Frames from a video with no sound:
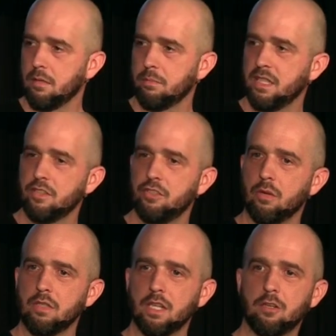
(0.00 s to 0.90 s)
Because you
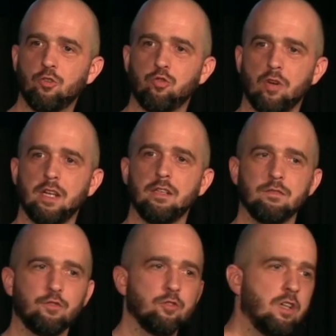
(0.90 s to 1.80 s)
don't get credit
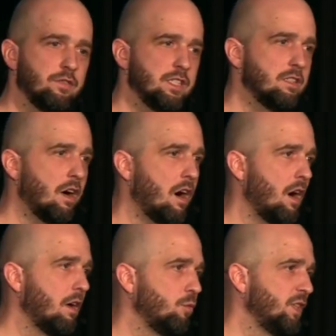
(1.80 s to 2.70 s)
for loving
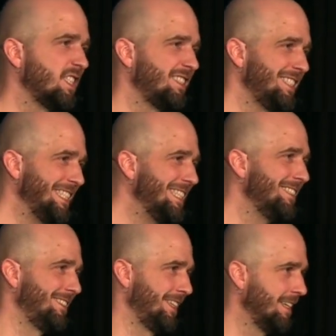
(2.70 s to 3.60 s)
God when it's
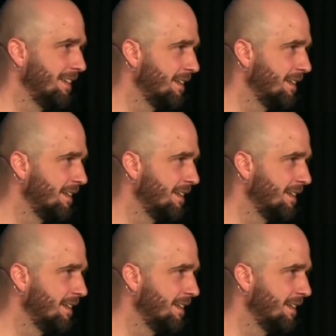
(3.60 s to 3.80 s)
easy.